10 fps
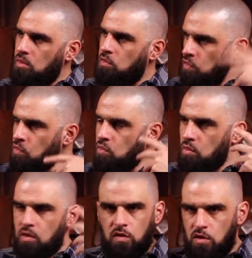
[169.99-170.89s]
It's you,
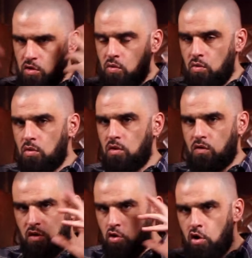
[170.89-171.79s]
it's in you, it's
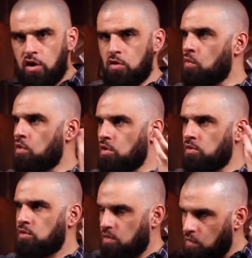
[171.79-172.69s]
in your inner
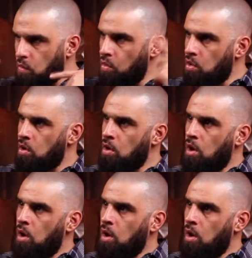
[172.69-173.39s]
world. There's a war.